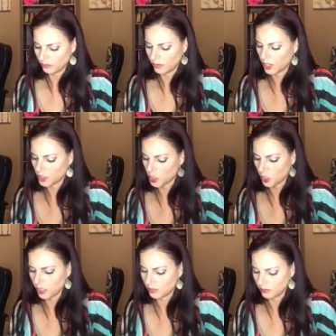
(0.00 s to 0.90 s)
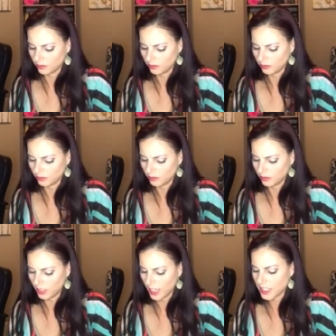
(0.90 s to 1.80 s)
I'm not sure.
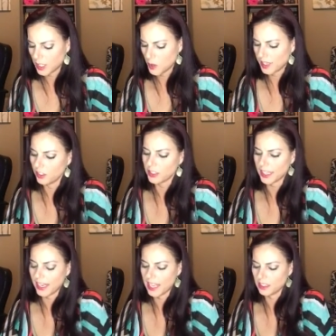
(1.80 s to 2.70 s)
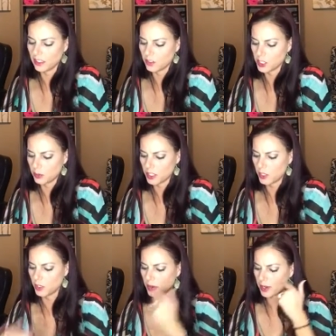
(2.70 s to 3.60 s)
It's the one that looks like it has a little shimmer
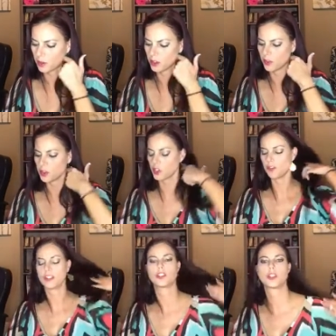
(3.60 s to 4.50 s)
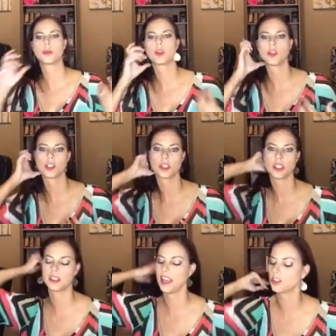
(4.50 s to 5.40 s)
to it, but I don't know for sure if it's a shimmer or
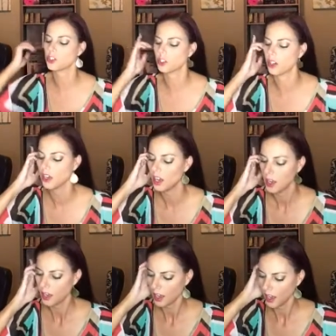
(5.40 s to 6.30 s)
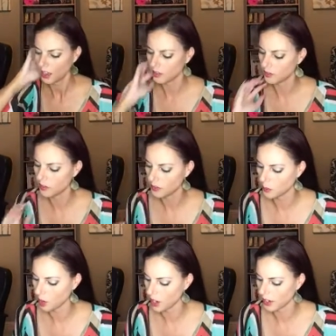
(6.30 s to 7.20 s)
just the texture of
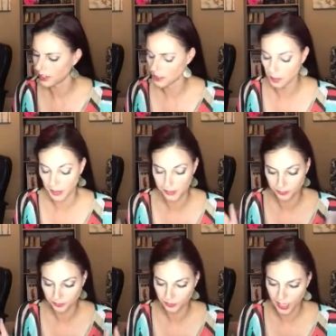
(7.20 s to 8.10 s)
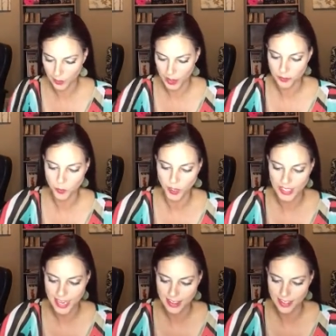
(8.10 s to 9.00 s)
the product. But anyway, we're
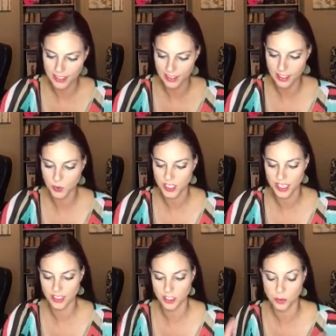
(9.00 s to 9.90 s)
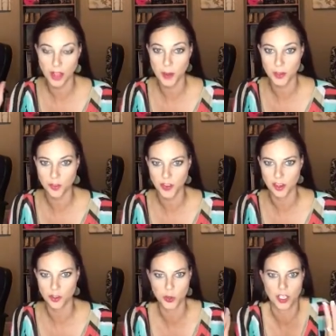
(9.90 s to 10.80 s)
gonna take this, and this one says to apply with your
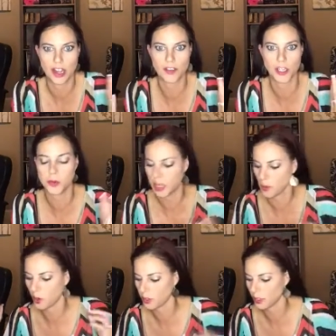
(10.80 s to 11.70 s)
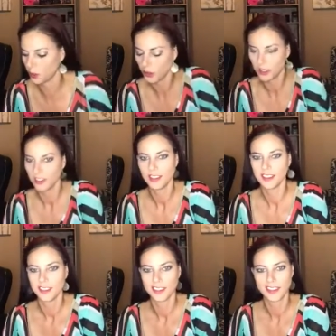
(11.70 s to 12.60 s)
fingers, which I never do anymore, so
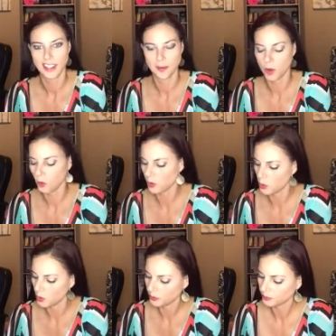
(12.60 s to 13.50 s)
it's like old school.